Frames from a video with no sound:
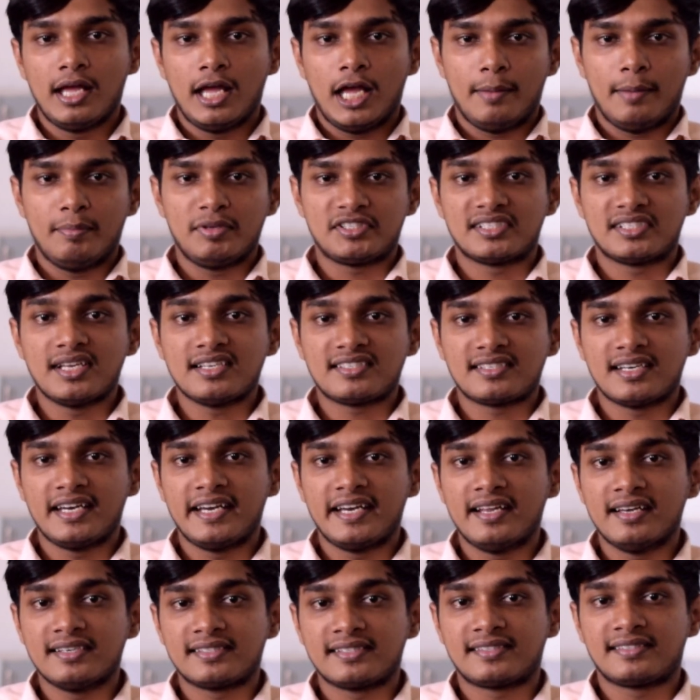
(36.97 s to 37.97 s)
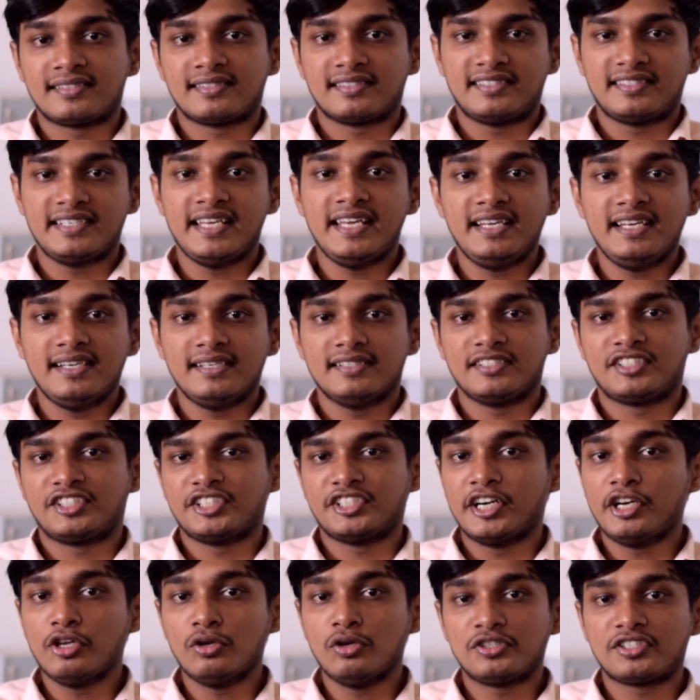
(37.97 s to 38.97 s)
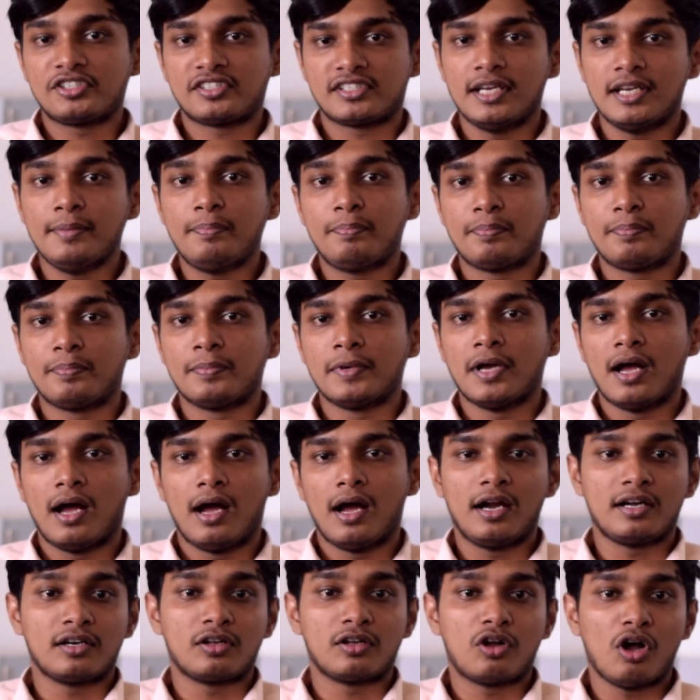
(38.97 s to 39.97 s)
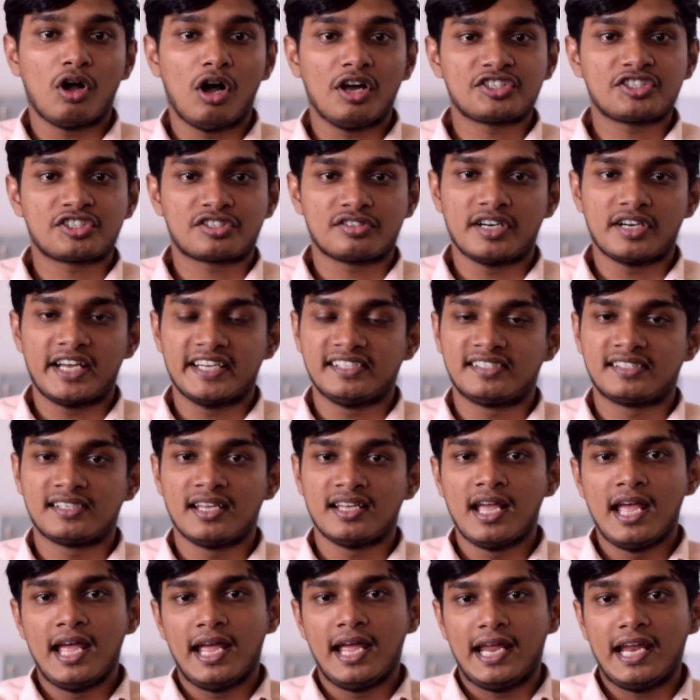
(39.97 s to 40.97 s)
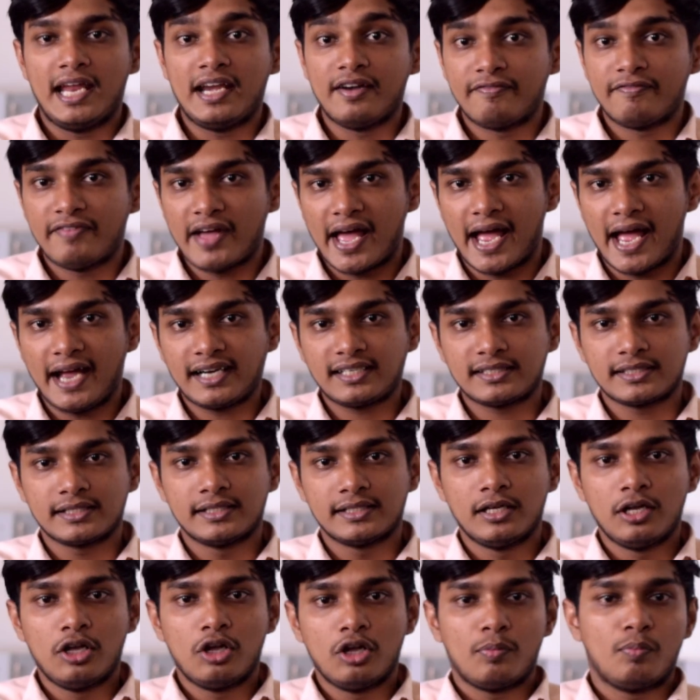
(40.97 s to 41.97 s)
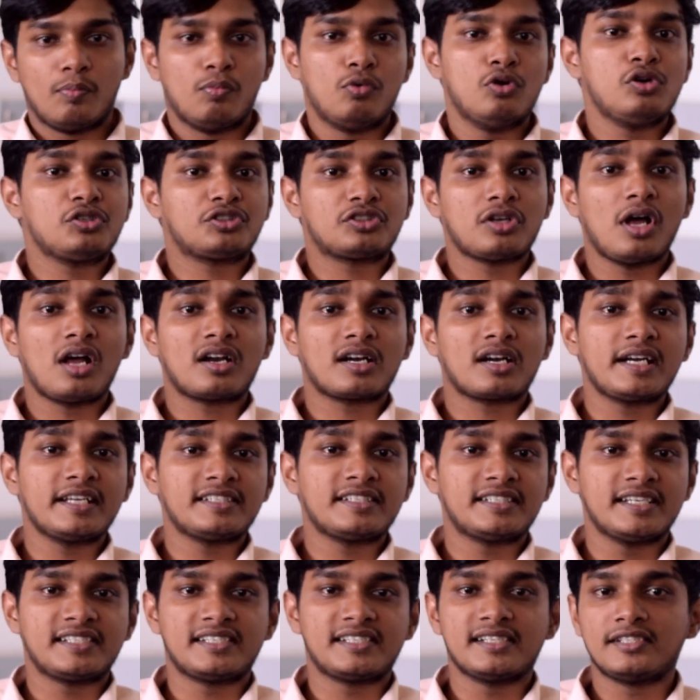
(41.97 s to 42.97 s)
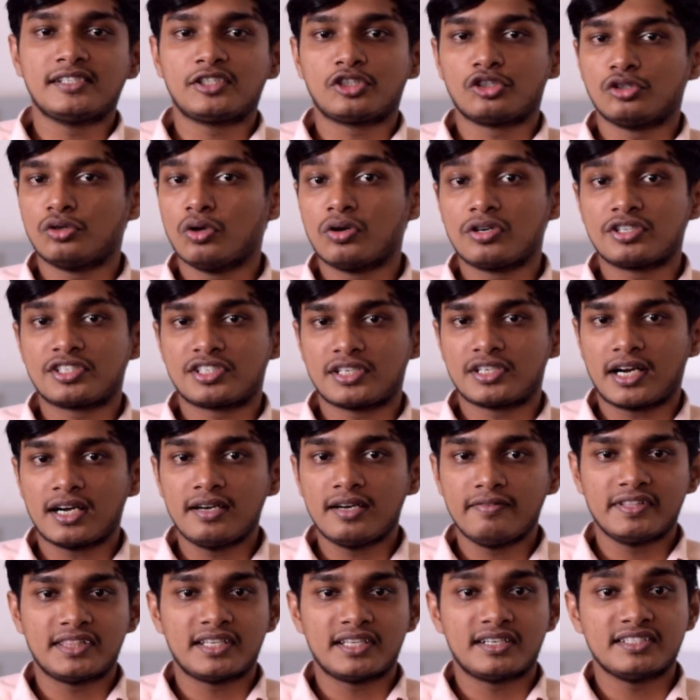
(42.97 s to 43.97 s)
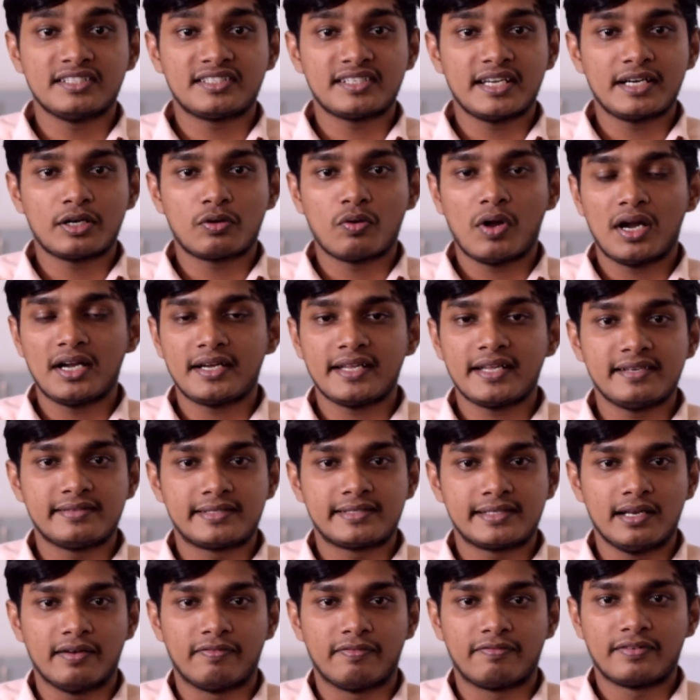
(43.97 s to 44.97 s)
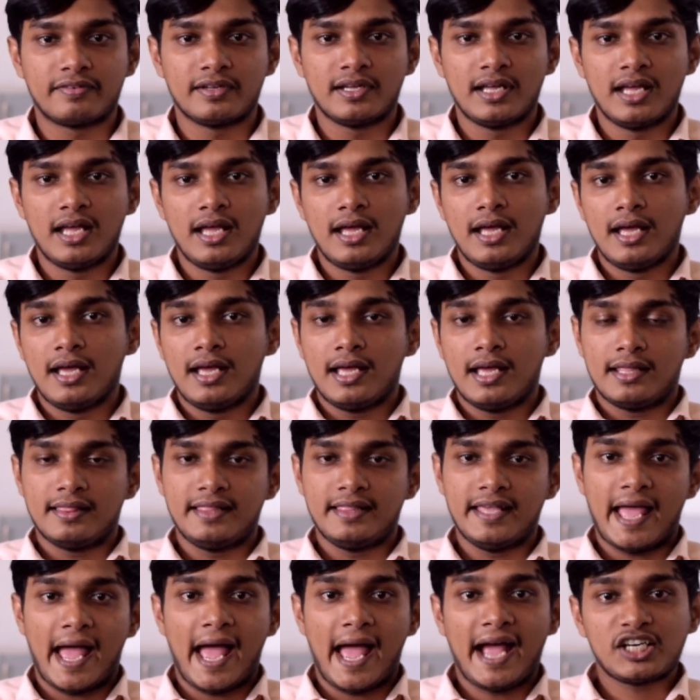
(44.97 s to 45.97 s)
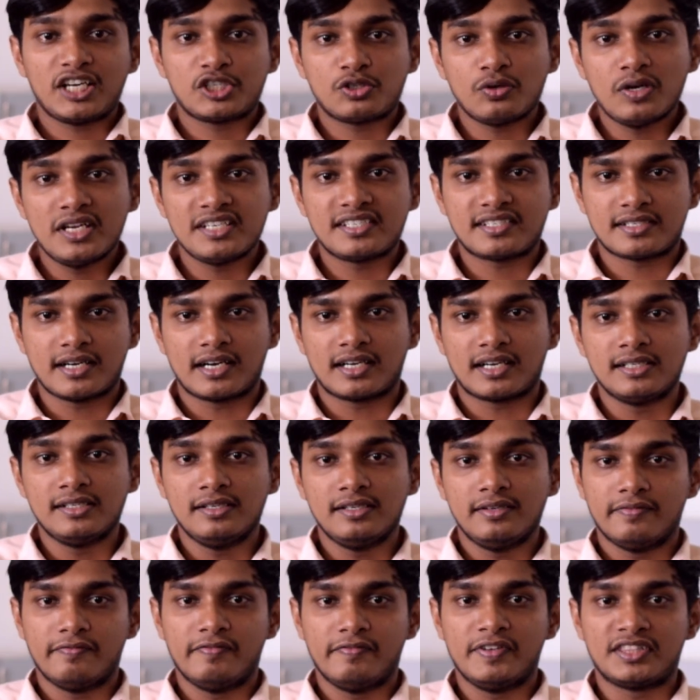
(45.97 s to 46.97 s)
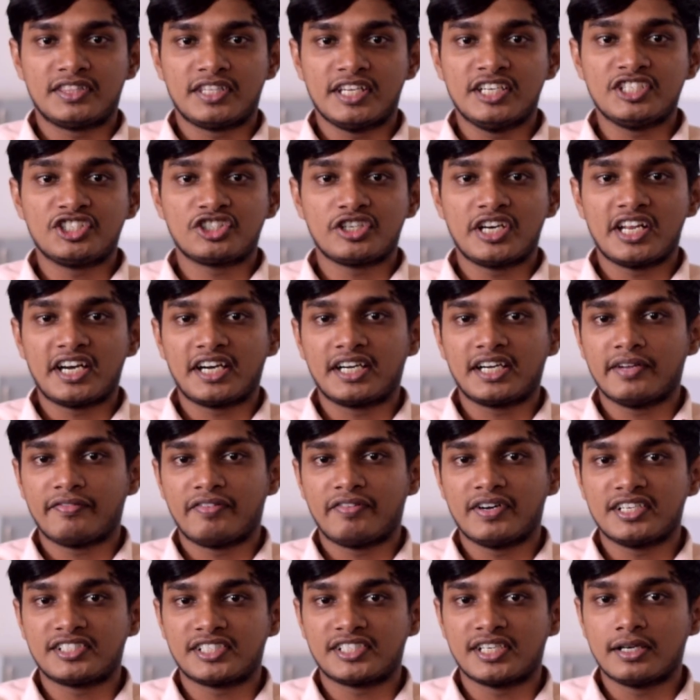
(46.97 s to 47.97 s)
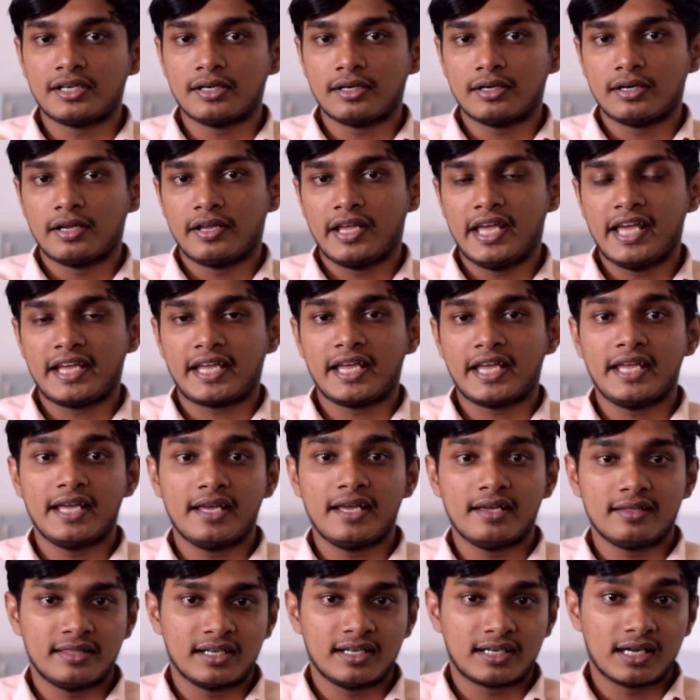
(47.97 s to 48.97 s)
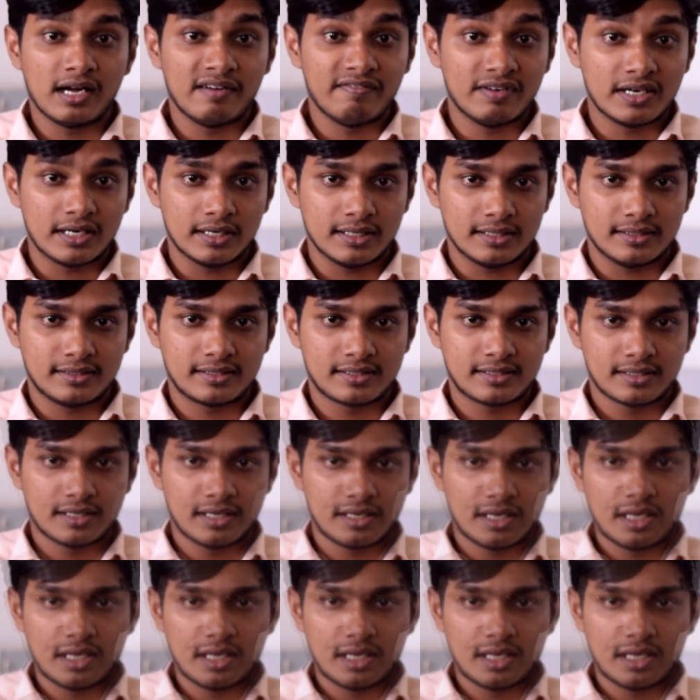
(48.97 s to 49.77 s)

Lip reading: business leaders see schedules slip and costs rise. In fact, most organizations don't struggle with the design quality itself. They actually struggle with the engineering definition, aka the governance.